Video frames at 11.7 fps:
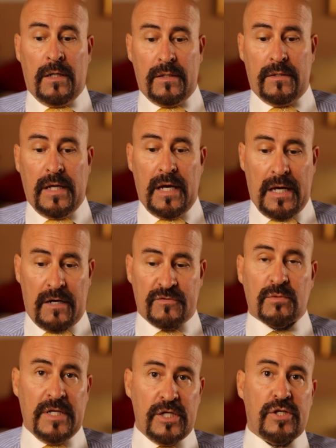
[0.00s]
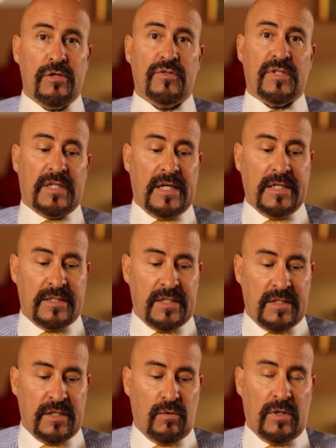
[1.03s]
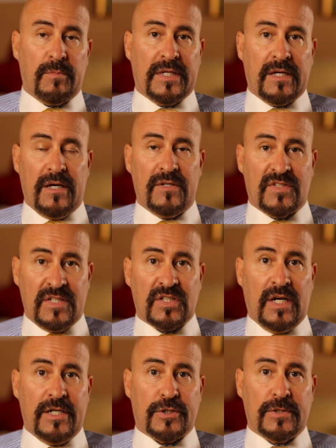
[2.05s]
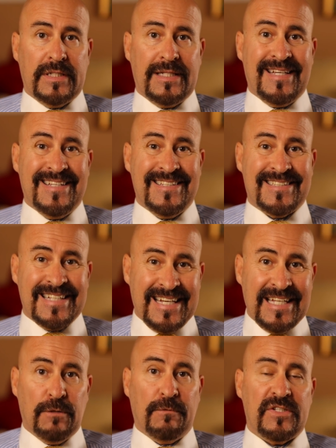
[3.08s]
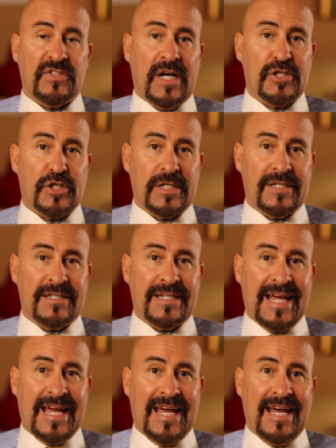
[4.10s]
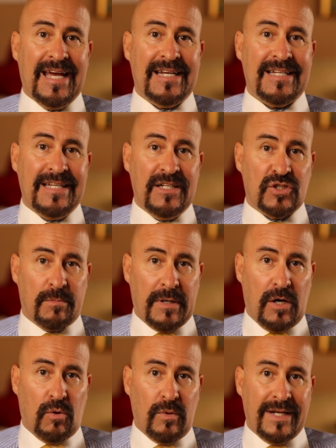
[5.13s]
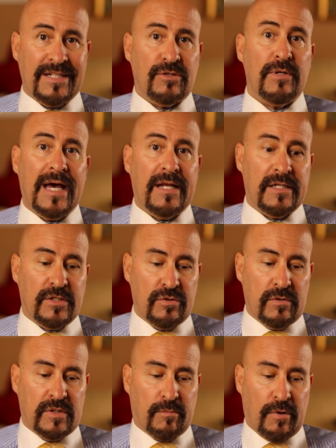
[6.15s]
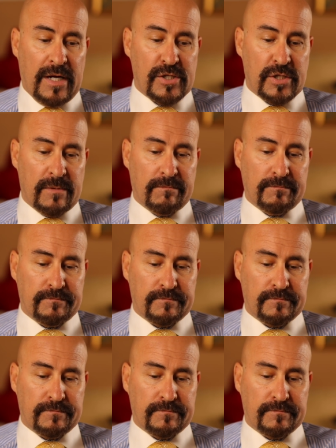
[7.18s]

they have some issues that they need to deal with because this country is in a recession and it is about ready to head into a depression.